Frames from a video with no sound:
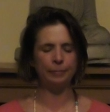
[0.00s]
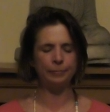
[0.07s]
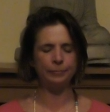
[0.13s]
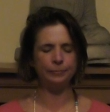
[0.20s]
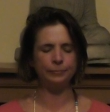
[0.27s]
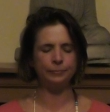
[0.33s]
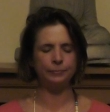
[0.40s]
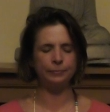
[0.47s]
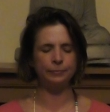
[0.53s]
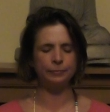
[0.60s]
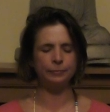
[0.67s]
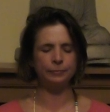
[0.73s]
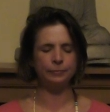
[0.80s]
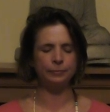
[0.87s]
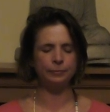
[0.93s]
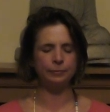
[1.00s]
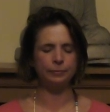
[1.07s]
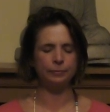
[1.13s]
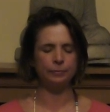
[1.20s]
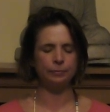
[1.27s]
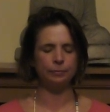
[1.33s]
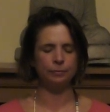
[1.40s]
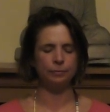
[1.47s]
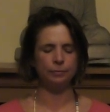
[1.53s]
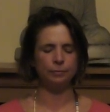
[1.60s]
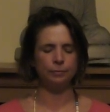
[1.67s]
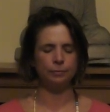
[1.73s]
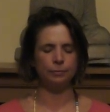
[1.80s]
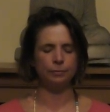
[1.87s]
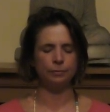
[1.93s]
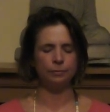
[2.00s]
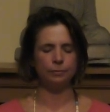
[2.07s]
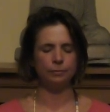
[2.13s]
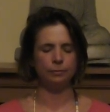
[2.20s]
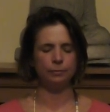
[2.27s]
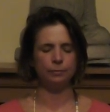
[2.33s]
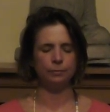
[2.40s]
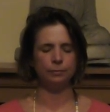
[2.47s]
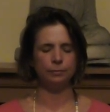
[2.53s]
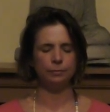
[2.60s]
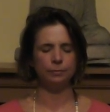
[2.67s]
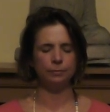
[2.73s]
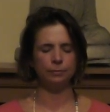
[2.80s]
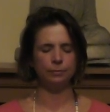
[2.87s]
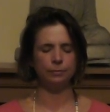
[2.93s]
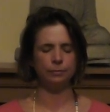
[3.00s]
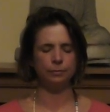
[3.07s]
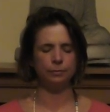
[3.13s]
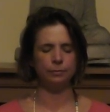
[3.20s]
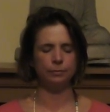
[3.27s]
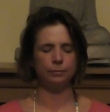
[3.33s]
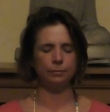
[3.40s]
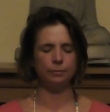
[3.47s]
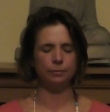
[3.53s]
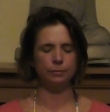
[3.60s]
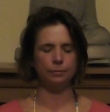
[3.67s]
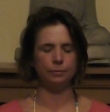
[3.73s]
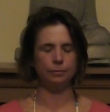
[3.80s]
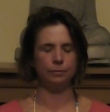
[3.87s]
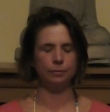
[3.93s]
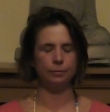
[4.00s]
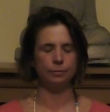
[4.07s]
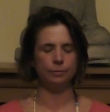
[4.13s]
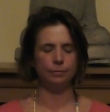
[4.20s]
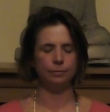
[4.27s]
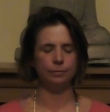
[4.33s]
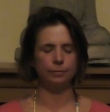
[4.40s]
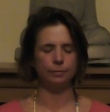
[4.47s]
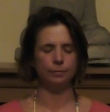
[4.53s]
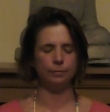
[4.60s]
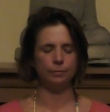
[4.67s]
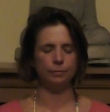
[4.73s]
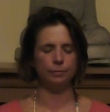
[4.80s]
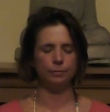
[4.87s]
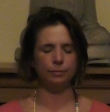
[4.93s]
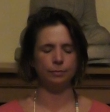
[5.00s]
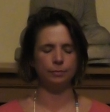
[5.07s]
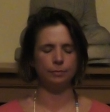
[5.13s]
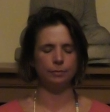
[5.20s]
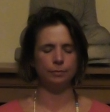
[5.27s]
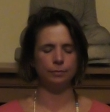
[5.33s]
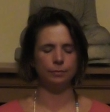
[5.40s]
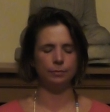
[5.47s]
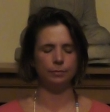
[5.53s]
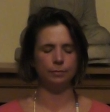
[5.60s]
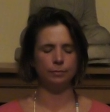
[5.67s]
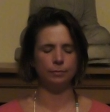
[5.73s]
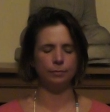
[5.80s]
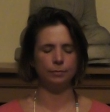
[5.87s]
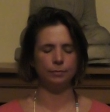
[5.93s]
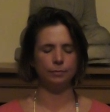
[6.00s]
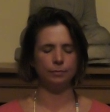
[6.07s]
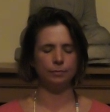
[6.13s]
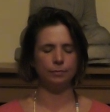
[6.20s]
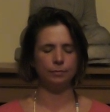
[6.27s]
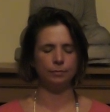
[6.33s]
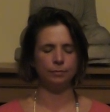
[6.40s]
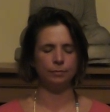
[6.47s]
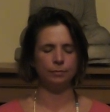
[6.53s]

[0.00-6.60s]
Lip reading: Nobody speaks.